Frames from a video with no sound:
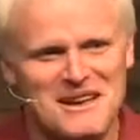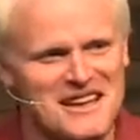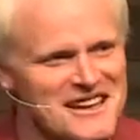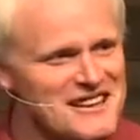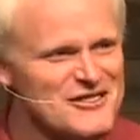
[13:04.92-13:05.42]

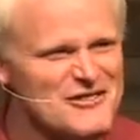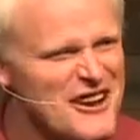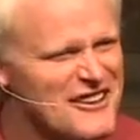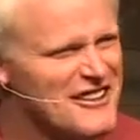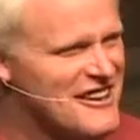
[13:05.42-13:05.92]
Man, you
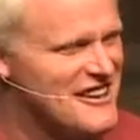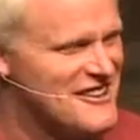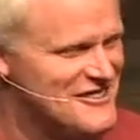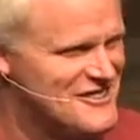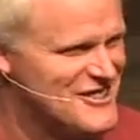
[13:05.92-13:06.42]
got a lot of
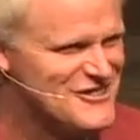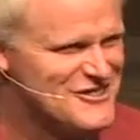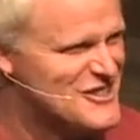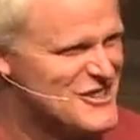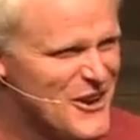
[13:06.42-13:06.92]
energy. You
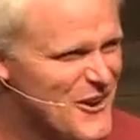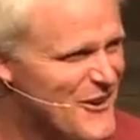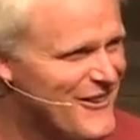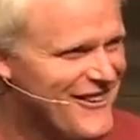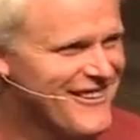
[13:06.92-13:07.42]
just
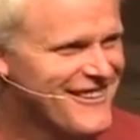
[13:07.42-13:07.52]
go.